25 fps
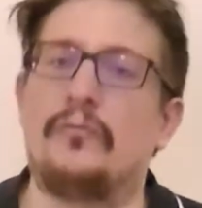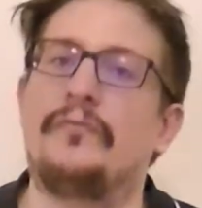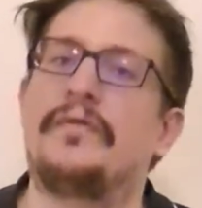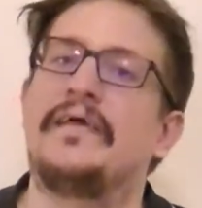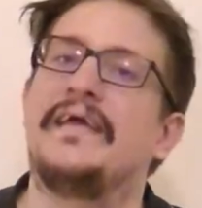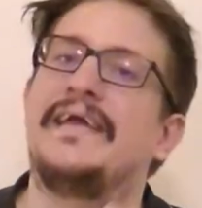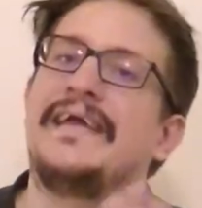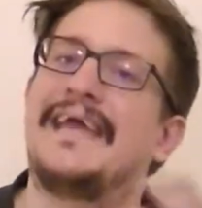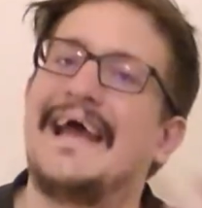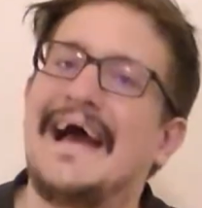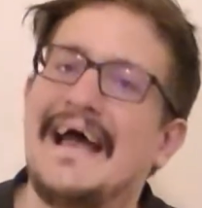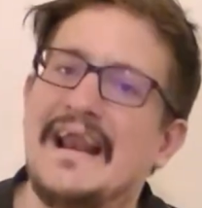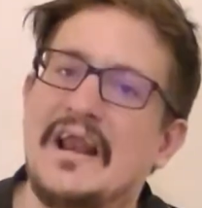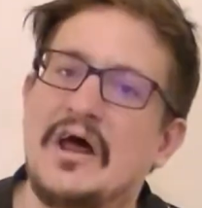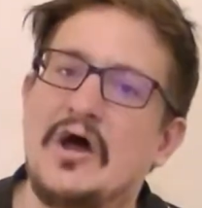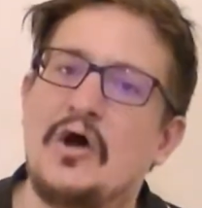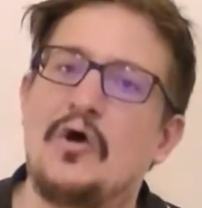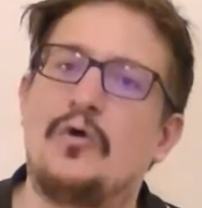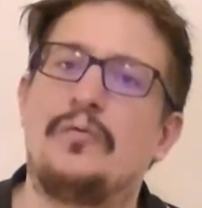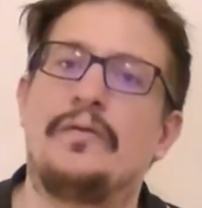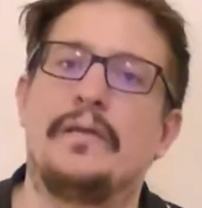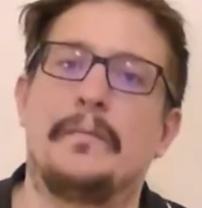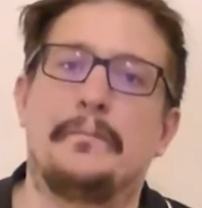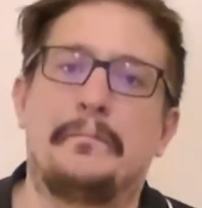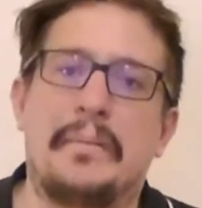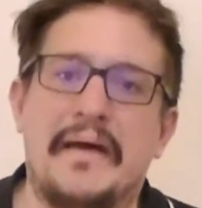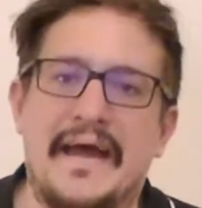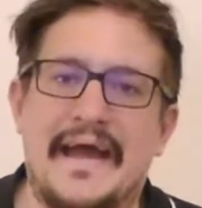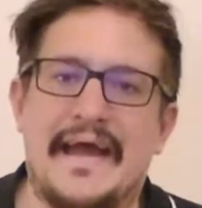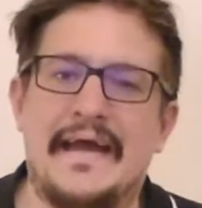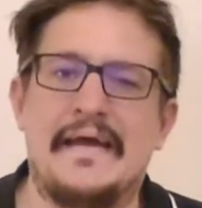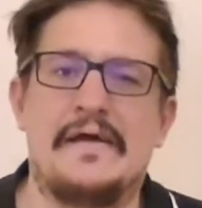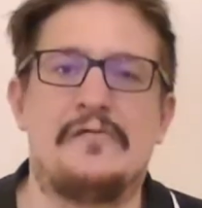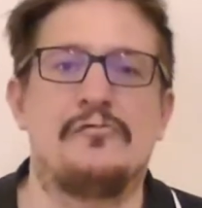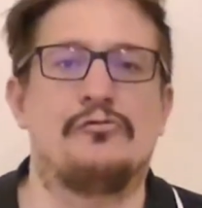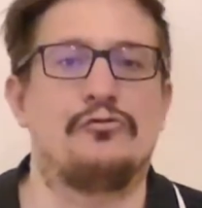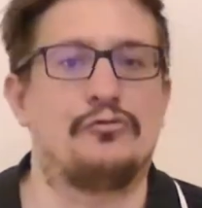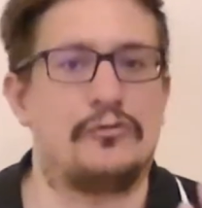the yellow, the
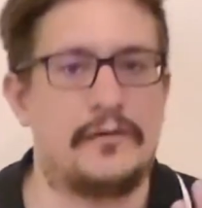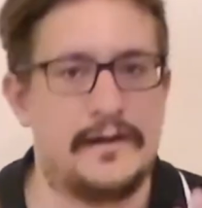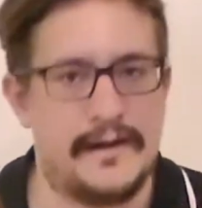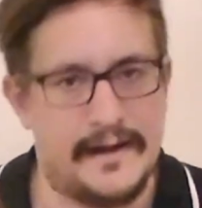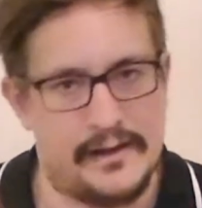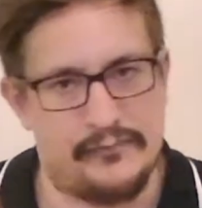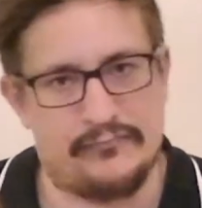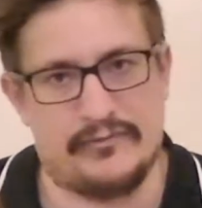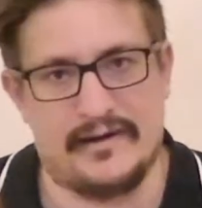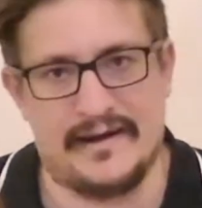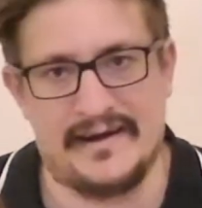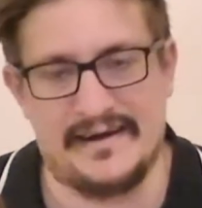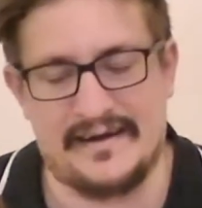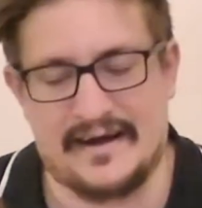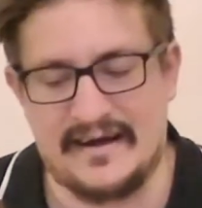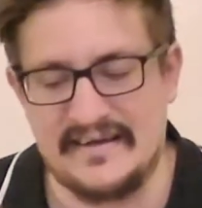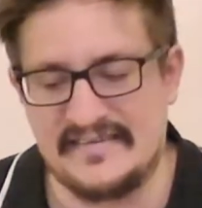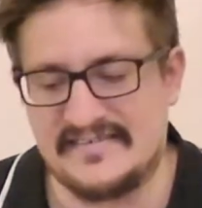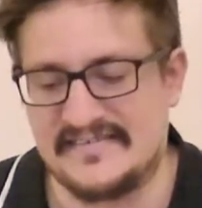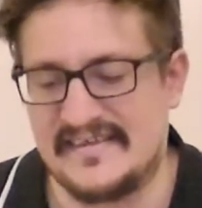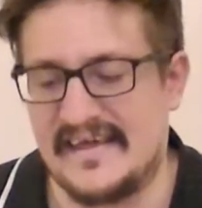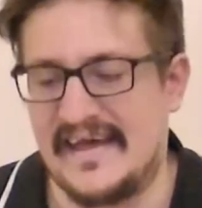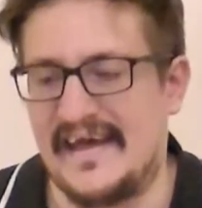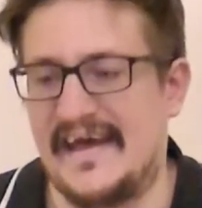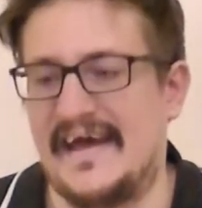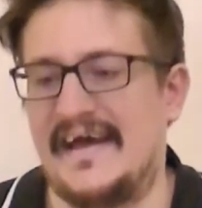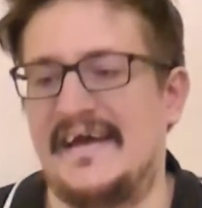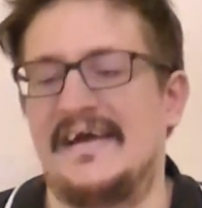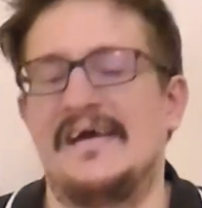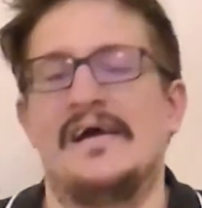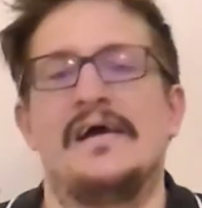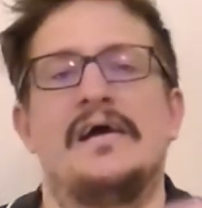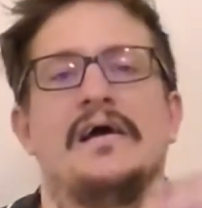pink really nice there.